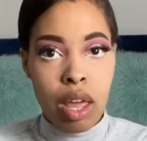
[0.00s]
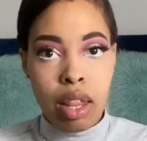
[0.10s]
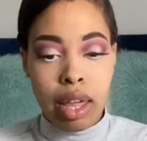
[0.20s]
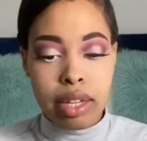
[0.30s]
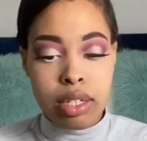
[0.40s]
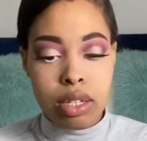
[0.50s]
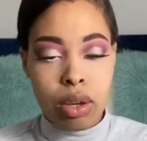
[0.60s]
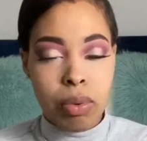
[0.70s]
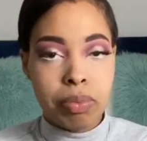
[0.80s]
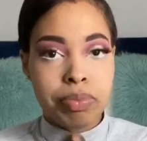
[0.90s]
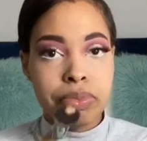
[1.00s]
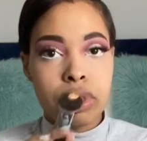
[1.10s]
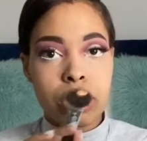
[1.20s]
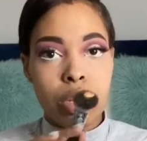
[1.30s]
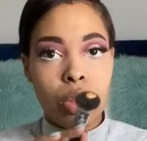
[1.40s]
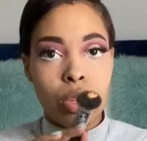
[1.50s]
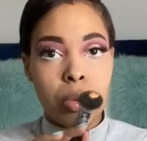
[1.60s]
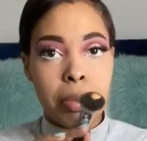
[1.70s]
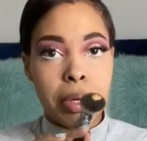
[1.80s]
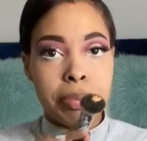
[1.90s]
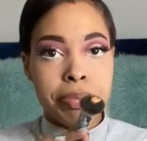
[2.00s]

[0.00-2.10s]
like so, just a little bit,